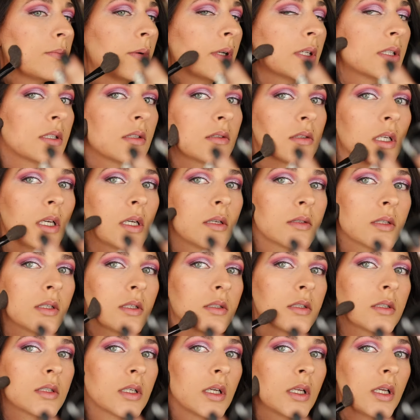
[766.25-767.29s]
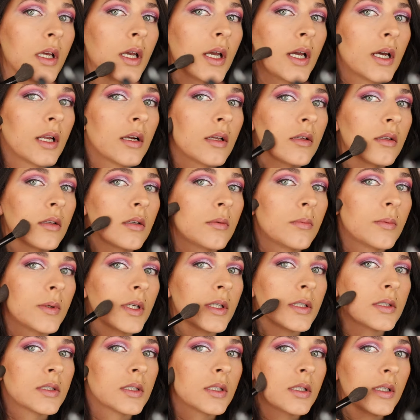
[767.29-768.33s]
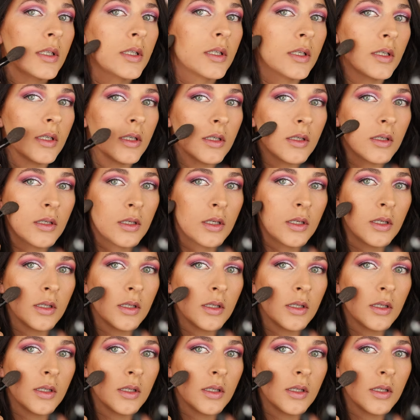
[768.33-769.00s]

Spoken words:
but sometimes I'll just kind of add a little bit here.